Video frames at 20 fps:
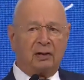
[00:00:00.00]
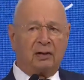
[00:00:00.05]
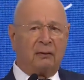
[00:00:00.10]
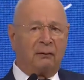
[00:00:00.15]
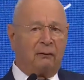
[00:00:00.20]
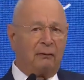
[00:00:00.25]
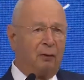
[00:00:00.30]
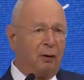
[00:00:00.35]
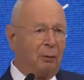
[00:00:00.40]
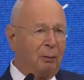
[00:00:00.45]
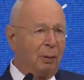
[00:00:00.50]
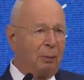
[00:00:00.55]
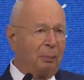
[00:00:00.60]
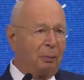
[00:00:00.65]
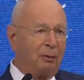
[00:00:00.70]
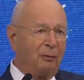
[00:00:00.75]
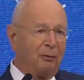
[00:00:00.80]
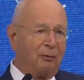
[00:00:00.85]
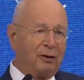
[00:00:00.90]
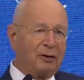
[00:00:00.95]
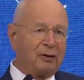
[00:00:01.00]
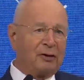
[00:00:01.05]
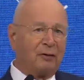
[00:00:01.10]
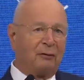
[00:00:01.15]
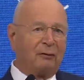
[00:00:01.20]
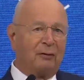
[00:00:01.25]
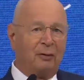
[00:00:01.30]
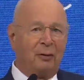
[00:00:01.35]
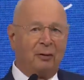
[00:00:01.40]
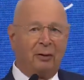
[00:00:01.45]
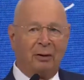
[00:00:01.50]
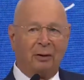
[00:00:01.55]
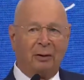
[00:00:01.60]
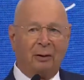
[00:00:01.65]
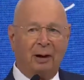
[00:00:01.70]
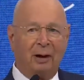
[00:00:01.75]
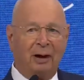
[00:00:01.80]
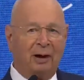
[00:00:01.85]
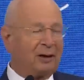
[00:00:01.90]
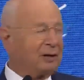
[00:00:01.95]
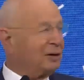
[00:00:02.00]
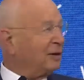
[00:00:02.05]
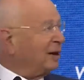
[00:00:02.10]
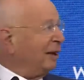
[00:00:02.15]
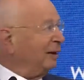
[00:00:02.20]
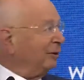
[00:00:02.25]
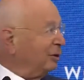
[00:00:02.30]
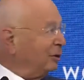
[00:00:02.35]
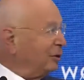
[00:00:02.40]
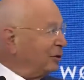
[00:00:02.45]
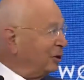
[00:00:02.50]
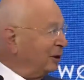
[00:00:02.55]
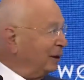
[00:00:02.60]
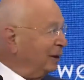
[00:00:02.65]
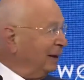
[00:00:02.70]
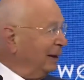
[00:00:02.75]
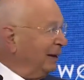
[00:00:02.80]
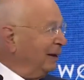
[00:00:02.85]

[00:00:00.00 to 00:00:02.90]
former professor for strategy,